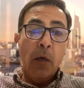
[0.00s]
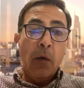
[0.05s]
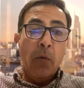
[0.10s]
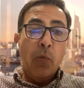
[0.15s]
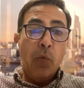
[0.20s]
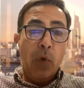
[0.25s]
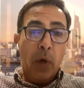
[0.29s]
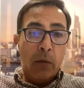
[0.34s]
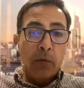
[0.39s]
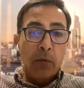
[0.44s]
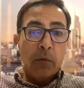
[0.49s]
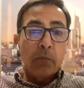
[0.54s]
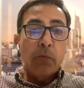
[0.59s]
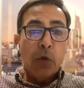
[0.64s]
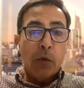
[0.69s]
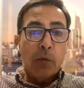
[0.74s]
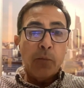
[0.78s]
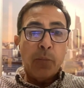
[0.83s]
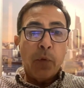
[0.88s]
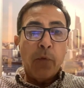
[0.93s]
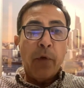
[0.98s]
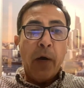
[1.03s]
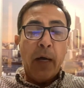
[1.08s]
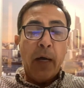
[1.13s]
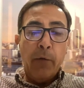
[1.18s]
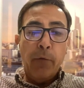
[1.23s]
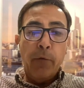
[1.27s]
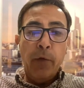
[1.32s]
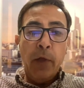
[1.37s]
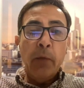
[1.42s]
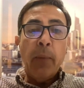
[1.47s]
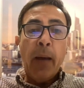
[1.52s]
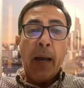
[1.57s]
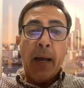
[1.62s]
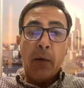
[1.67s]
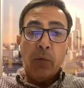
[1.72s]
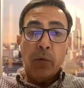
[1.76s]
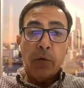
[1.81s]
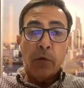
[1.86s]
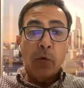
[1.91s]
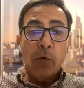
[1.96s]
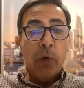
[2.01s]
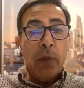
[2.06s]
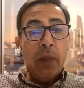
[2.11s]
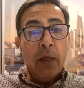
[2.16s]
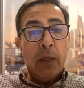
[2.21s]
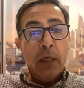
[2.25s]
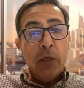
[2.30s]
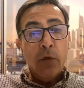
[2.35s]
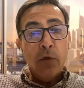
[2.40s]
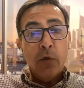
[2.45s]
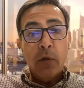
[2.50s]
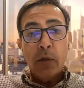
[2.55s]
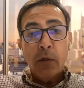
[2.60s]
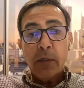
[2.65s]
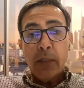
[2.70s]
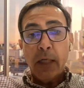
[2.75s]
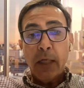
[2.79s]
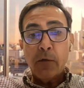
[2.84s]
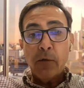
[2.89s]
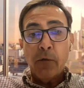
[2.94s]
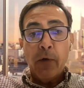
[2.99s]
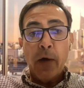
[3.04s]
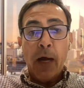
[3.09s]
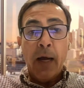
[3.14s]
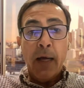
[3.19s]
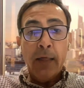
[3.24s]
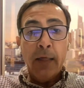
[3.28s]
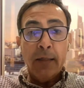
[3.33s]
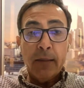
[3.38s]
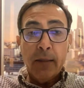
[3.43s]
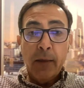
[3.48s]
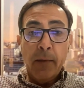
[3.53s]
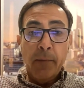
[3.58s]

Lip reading: well, just provide feedback. So with additional sets of eyes,